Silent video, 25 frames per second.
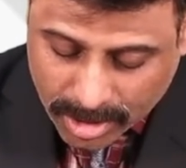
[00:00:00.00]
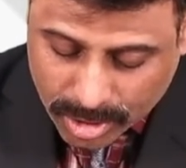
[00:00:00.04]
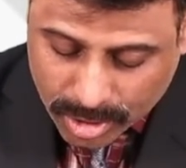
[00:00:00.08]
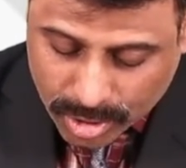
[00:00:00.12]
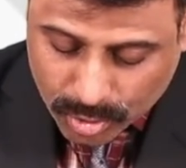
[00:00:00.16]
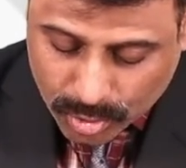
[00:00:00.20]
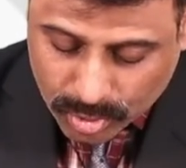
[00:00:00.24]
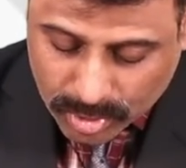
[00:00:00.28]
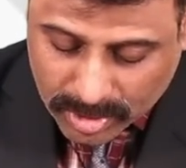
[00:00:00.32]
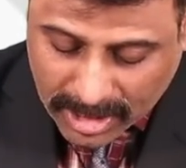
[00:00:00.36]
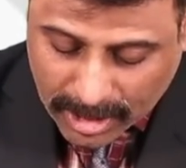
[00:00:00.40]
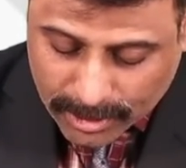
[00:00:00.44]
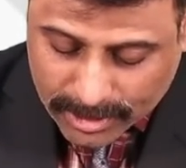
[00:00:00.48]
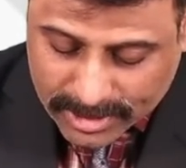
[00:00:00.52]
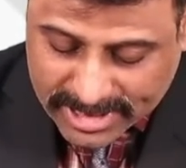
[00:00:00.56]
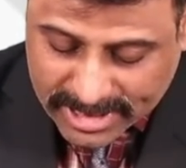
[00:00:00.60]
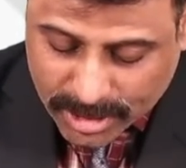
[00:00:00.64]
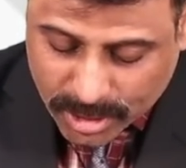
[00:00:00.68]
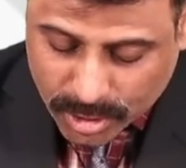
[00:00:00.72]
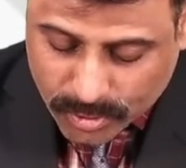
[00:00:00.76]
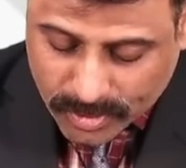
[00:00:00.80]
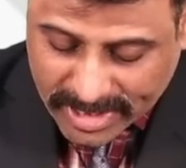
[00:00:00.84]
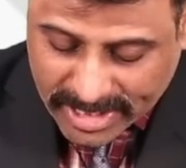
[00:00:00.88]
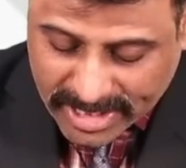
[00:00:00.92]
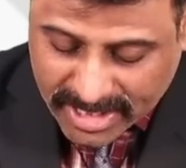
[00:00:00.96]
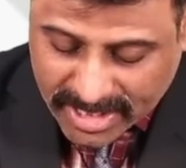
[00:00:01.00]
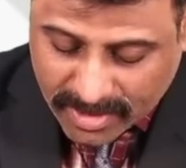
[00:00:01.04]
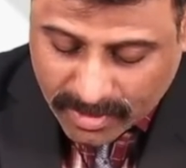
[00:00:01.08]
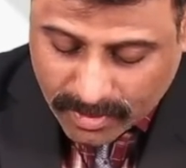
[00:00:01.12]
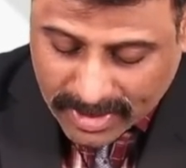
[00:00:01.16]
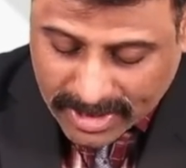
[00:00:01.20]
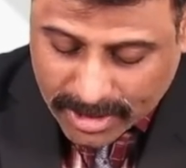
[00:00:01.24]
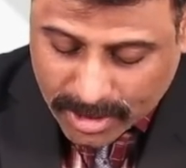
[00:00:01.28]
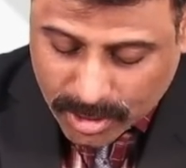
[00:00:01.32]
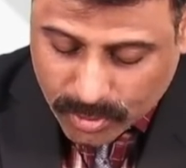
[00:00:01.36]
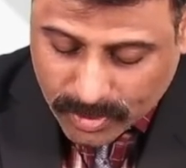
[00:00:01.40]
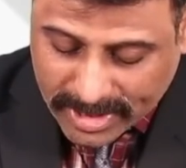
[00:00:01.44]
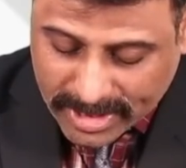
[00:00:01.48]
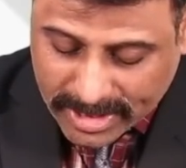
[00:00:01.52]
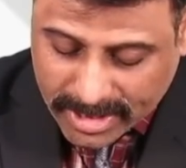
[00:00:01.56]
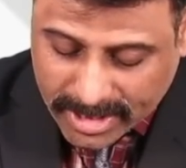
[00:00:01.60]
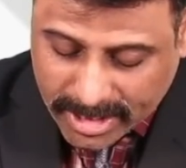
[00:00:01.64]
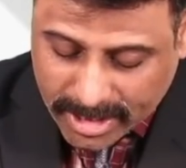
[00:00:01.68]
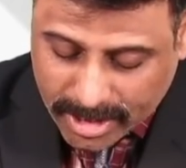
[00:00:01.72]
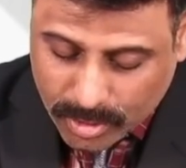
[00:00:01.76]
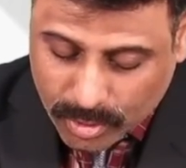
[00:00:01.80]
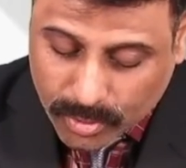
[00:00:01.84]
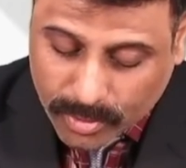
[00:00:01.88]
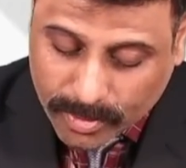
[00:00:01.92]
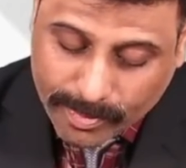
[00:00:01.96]

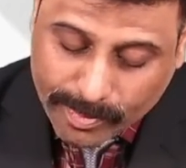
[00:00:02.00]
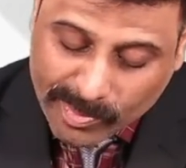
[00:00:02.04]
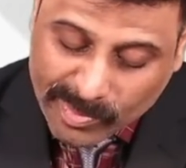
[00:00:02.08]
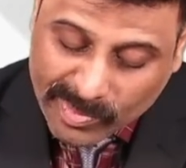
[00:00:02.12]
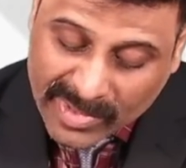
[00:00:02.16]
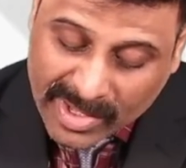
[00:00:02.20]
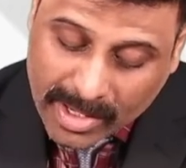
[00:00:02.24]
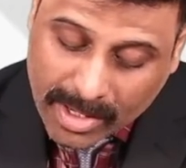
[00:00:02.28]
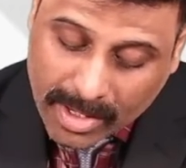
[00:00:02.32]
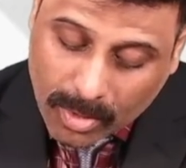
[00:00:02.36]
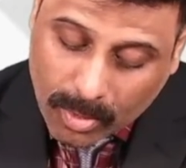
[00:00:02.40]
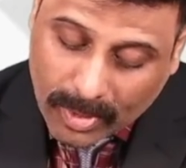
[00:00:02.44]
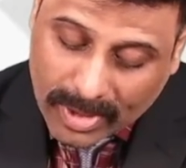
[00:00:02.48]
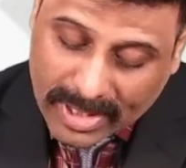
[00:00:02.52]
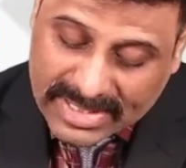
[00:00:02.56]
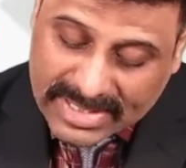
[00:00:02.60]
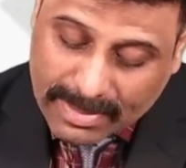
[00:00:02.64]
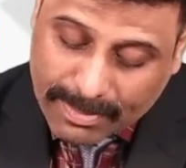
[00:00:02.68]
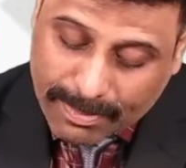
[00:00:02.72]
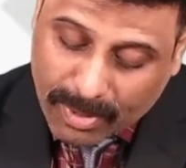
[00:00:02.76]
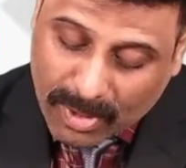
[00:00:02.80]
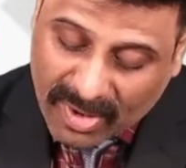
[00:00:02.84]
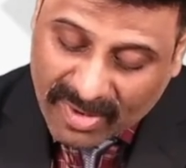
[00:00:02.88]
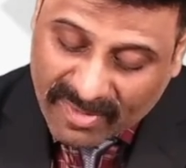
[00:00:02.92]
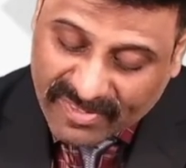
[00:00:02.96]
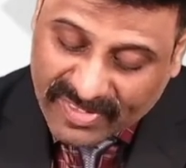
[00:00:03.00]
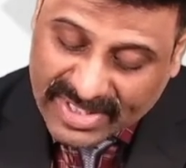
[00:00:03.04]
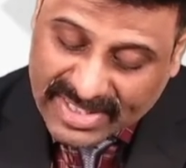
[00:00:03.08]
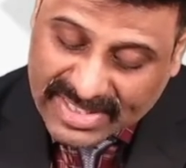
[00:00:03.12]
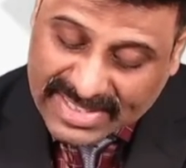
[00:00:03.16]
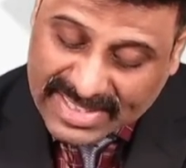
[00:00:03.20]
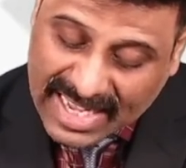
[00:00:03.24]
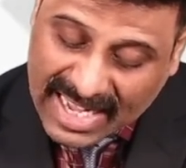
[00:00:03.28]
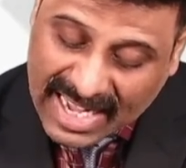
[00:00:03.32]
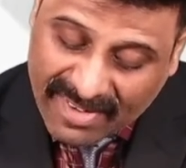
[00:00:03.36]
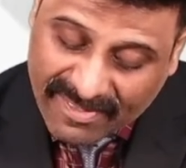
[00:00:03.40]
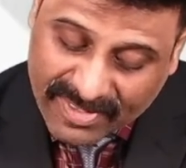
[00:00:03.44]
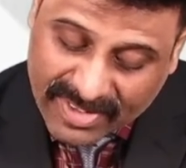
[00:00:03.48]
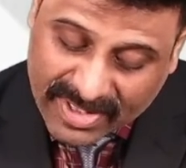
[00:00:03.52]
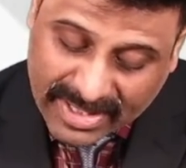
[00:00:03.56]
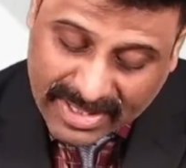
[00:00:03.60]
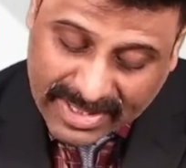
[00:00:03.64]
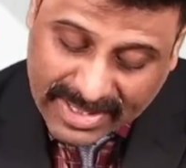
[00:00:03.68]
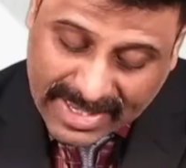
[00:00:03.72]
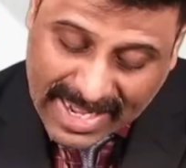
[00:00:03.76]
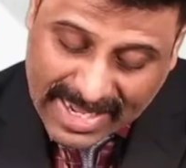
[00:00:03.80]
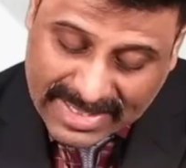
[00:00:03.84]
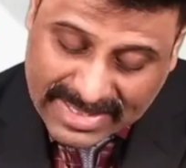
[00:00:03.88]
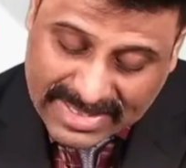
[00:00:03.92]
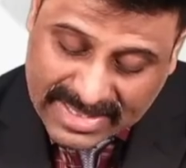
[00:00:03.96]
2021-22. What is the profits after
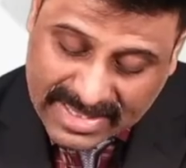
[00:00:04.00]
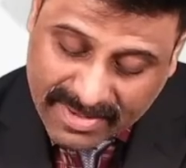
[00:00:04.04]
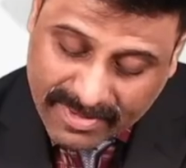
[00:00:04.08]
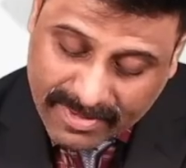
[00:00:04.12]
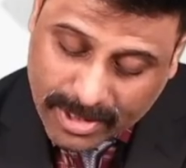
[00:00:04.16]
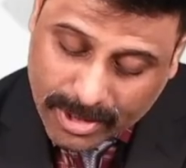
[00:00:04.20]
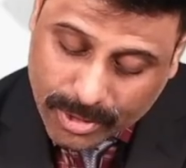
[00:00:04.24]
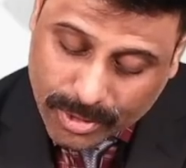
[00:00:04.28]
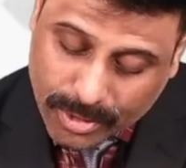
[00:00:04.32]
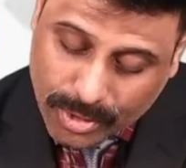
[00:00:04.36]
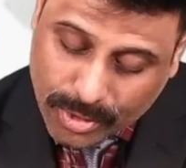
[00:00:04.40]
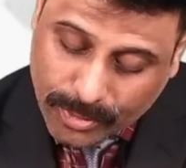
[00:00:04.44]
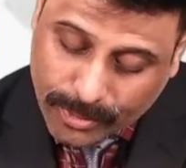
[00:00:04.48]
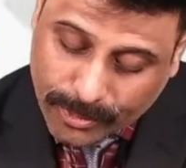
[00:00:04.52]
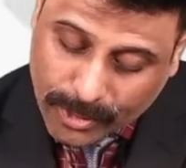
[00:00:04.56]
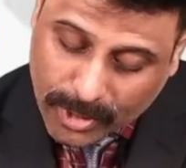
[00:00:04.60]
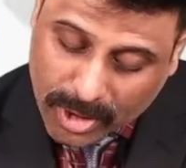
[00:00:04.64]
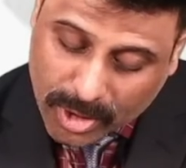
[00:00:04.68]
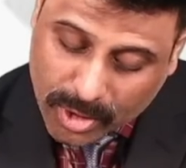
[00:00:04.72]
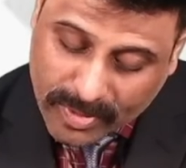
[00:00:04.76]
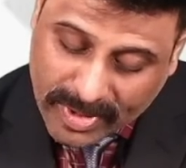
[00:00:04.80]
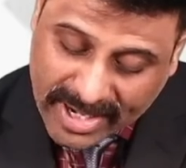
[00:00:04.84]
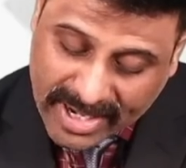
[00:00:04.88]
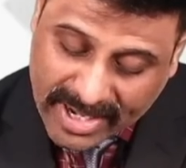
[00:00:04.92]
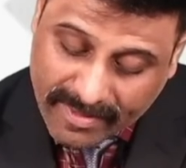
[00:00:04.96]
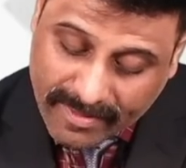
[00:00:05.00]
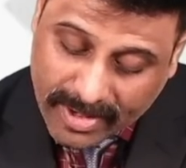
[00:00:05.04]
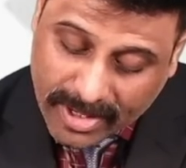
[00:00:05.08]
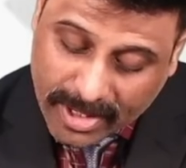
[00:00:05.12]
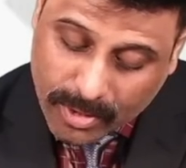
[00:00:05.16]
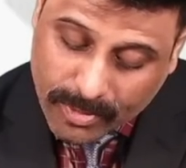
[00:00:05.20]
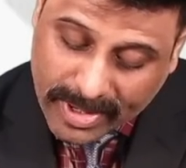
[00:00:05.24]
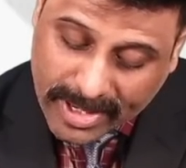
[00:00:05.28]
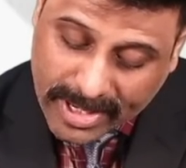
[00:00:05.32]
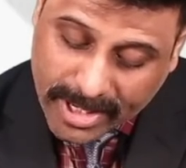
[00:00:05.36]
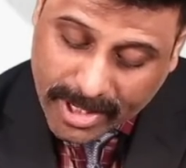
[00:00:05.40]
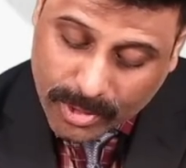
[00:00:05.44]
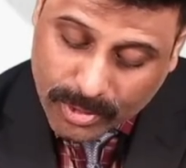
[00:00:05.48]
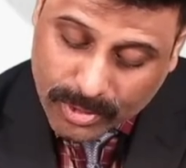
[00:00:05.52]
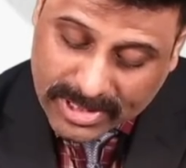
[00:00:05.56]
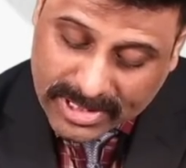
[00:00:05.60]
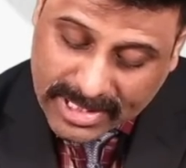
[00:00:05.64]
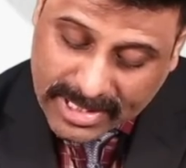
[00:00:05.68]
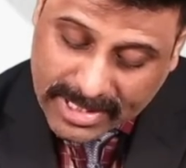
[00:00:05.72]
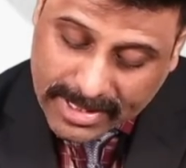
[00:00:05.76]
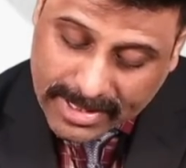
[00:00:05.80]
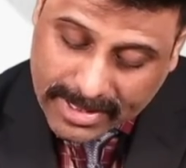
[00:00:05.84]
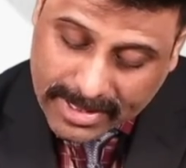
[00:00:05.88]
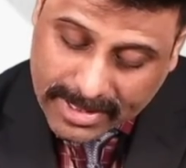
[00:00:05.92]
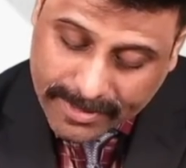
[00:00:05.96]
tax given to you for 21-22?
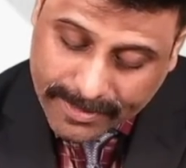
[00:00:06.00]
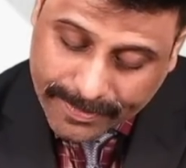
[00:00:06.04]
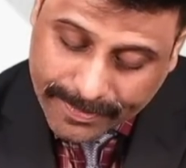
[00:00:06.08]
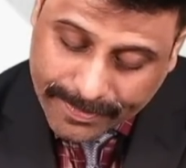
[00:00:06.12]
See here,